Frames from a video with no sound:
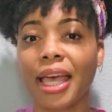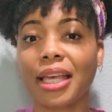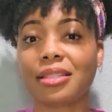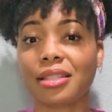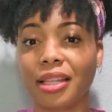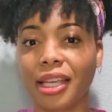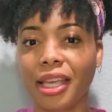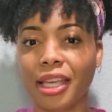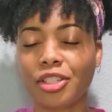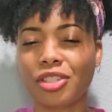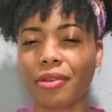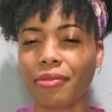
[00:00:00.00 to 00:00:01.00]
is
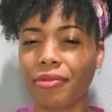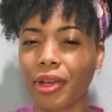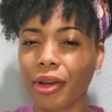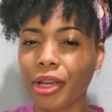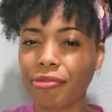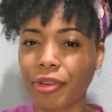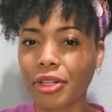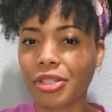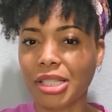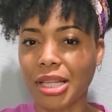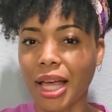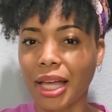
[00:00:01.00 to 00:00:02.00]
leakage the very
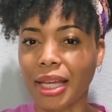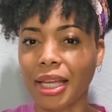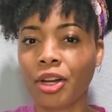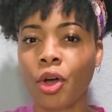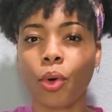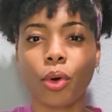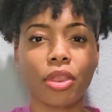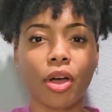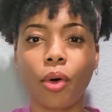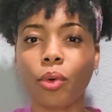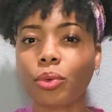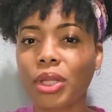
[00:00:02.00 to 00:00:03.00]
first sign or the
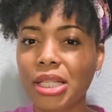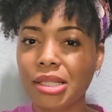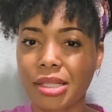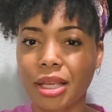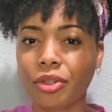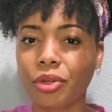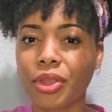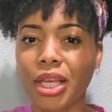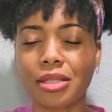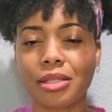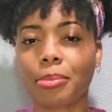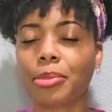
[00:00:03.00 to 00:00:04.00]
only signal that
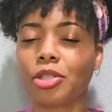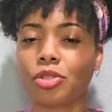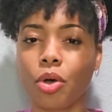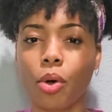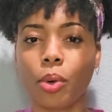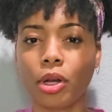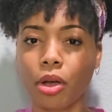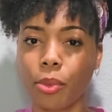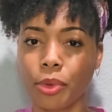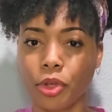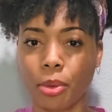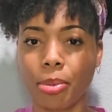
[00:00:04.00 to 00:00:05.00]
something's going on
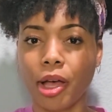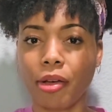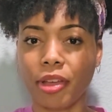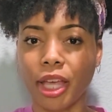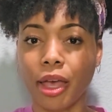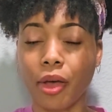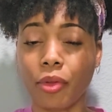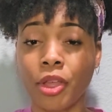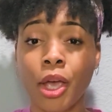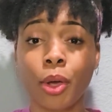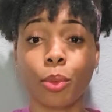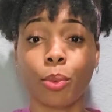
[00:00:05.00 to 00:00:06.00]
with your pelvic health.
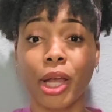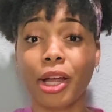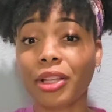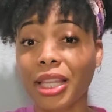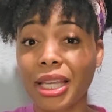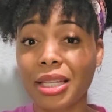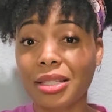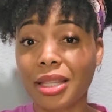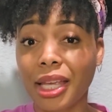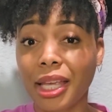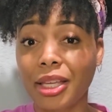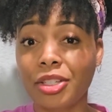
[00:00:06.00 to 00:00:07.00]
Rarely is
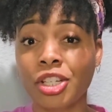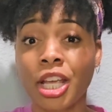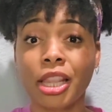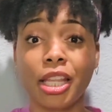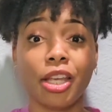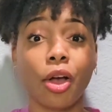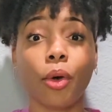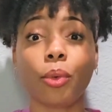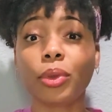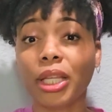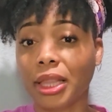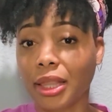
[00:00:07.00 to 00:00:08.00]
leakage the
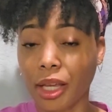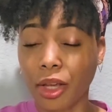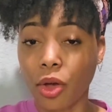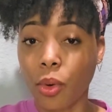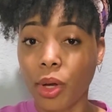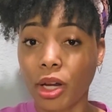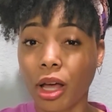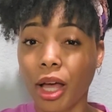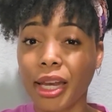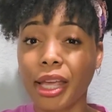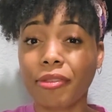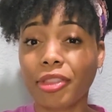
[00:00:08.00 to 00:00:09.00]
only thing going
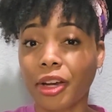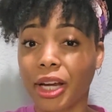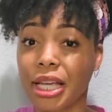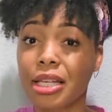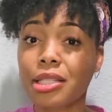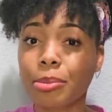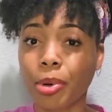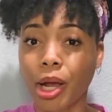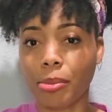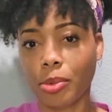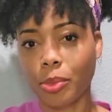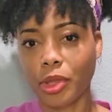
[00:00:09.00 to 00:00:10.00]
on if there is a
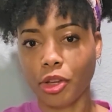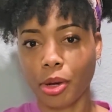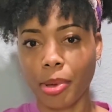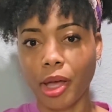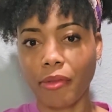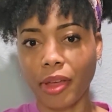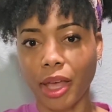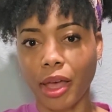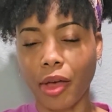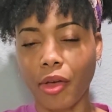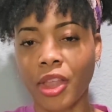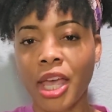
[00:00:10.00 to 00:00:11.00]
problem with your pelvic
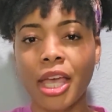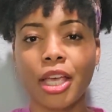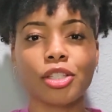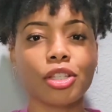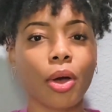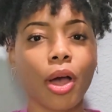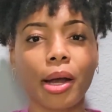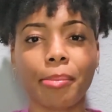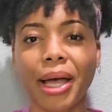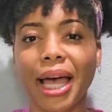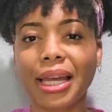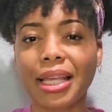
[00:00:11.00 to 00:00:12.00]
health. And so our
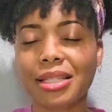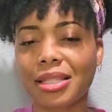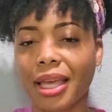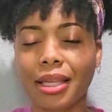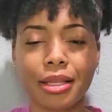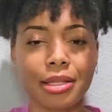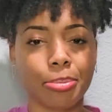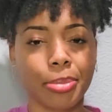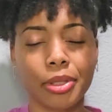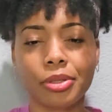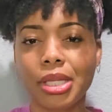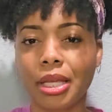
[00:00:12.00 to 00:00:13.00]
body is like this
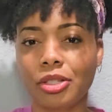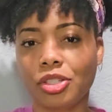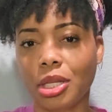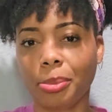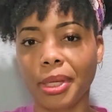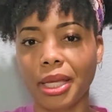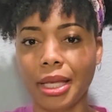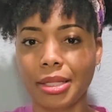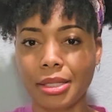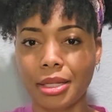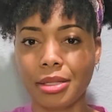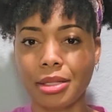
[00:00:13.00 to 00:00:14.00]
built-in GPS
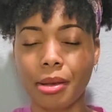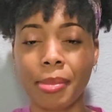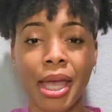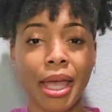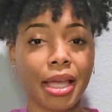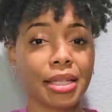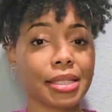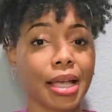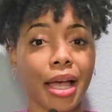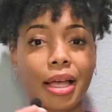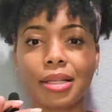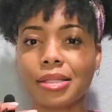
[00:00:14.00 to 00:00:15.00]
system. It's
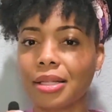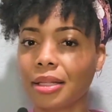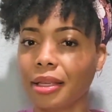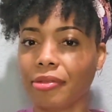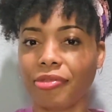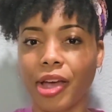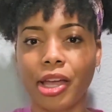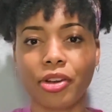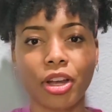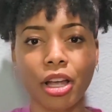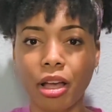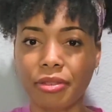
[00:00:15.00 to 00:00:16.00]
constantly
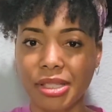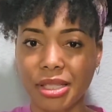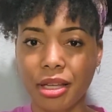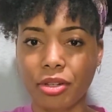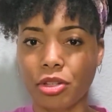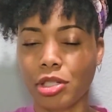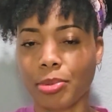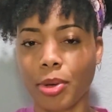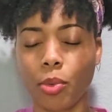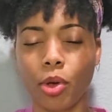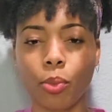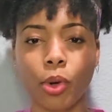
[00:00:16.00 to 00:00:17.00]
firing off signals, but
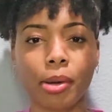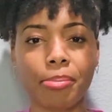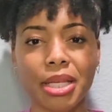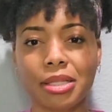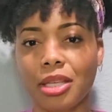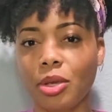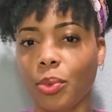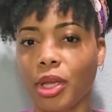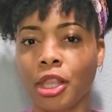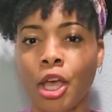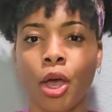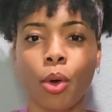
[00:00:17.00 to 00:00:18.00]
when we're busy with
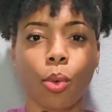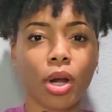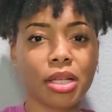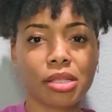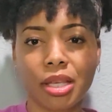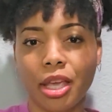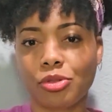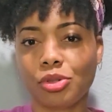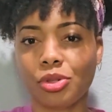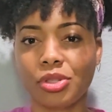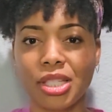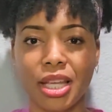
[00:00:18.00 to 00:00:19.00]
work
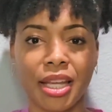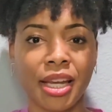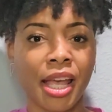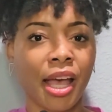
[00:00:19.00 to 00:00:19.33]
schedules and